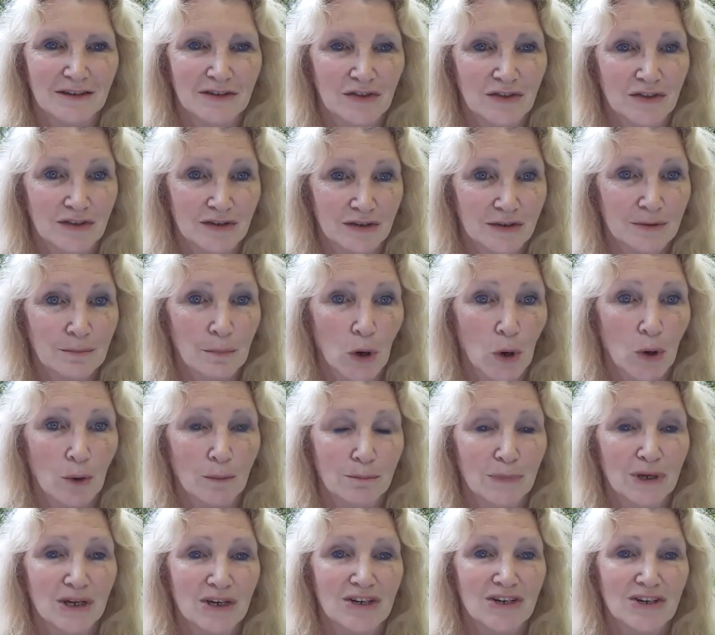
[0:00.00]
smart
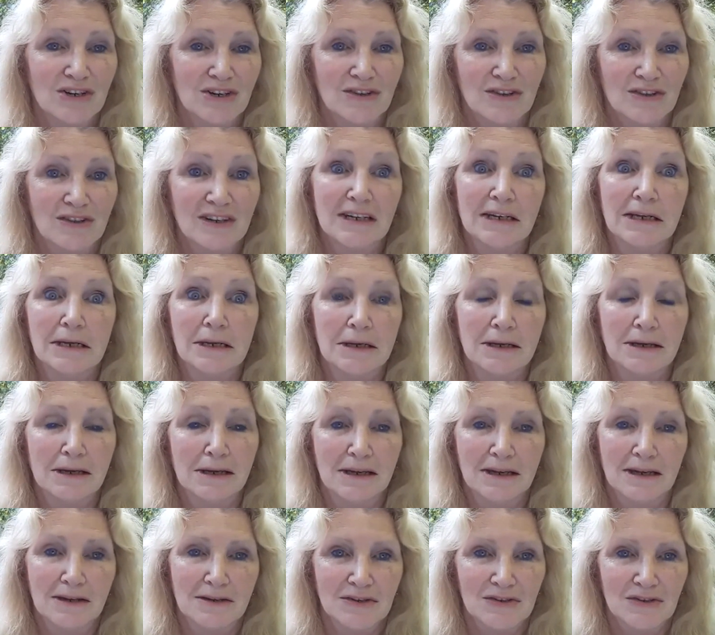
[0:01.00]
meter, the
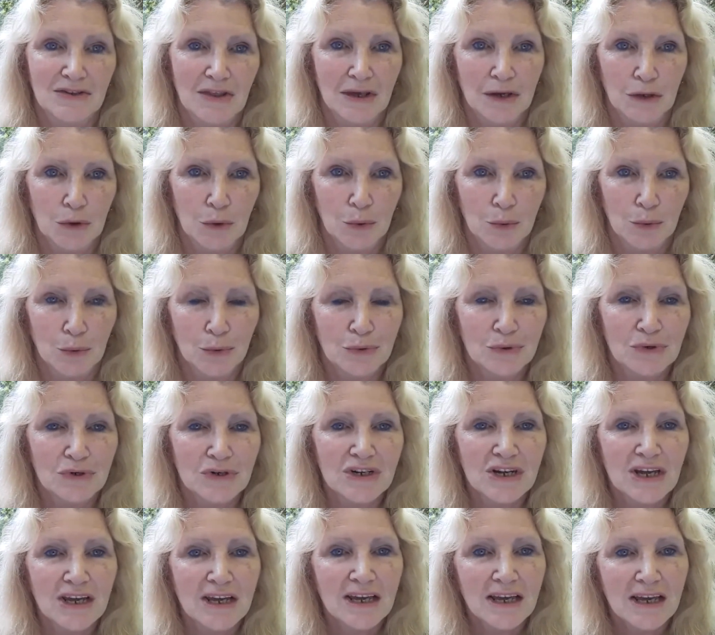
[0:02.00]
Linky as they're called
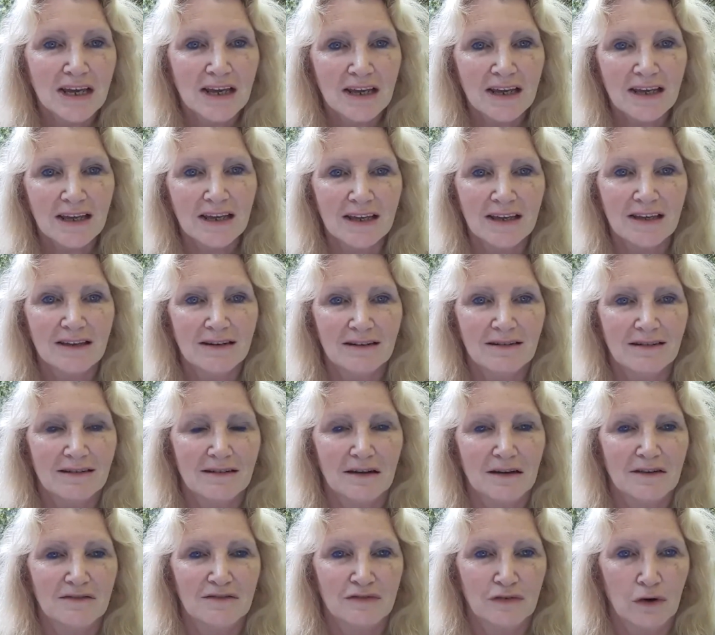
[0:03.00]
in
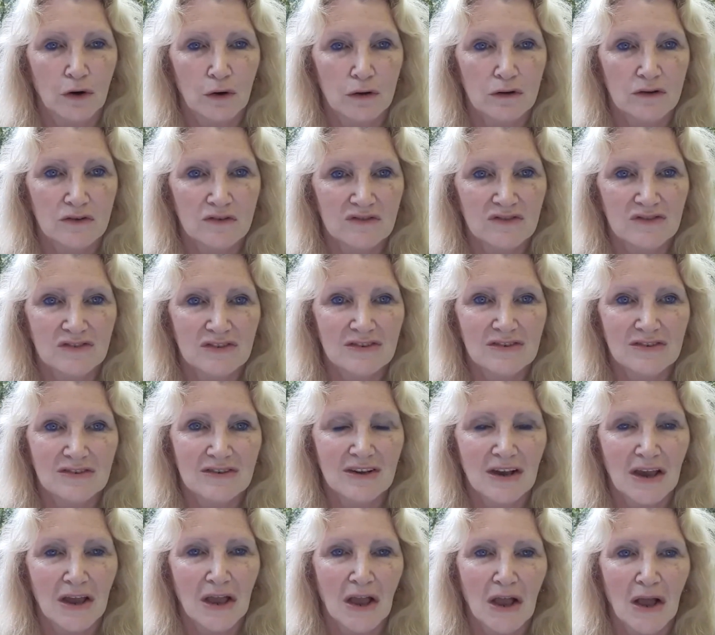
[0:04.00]
France.
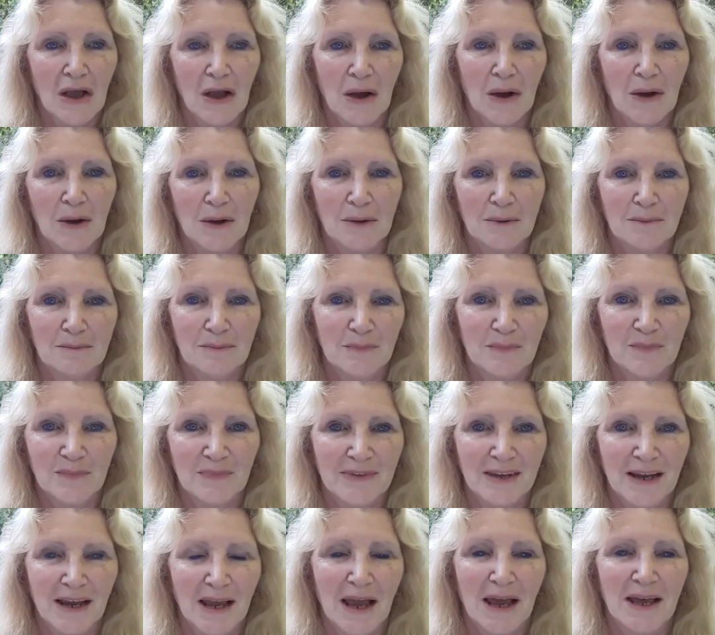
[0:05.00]

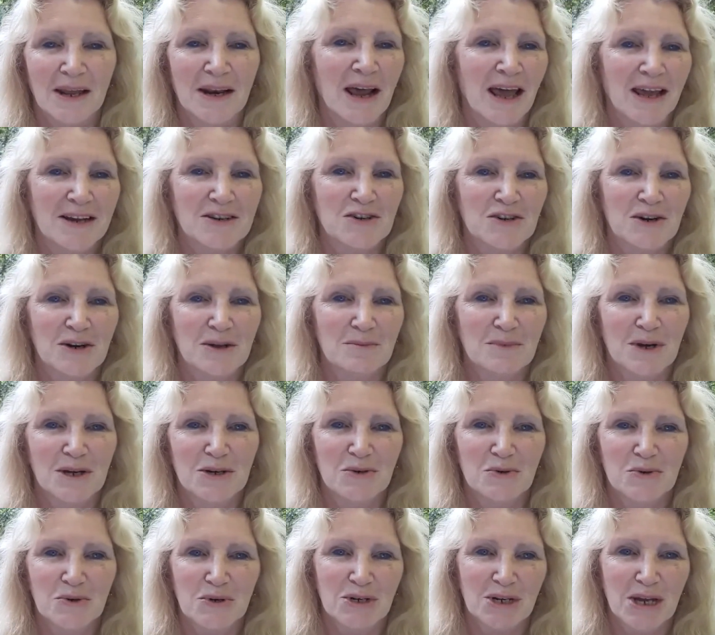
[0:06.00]
And actually my
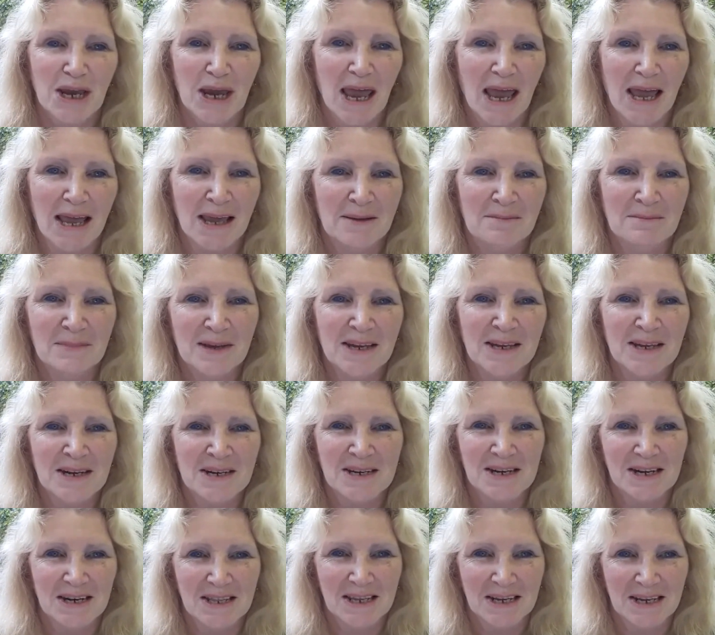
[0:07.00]
daughter came
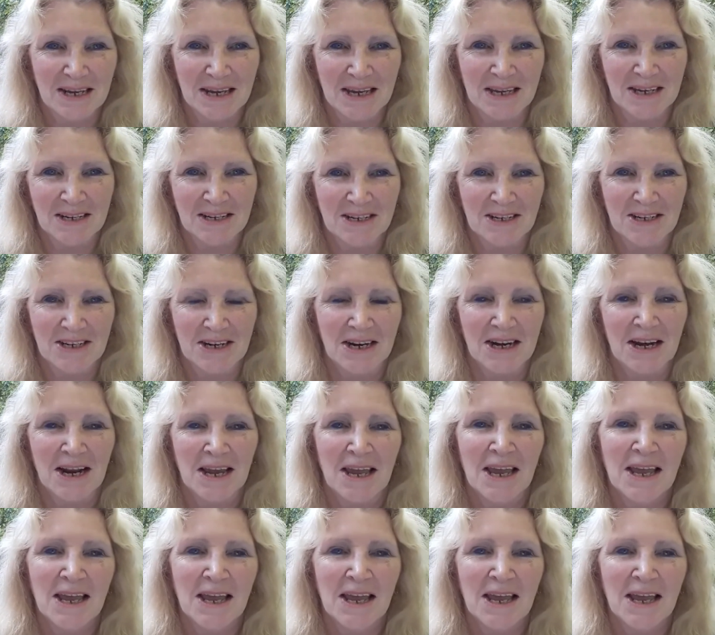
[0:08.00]
into the kitchen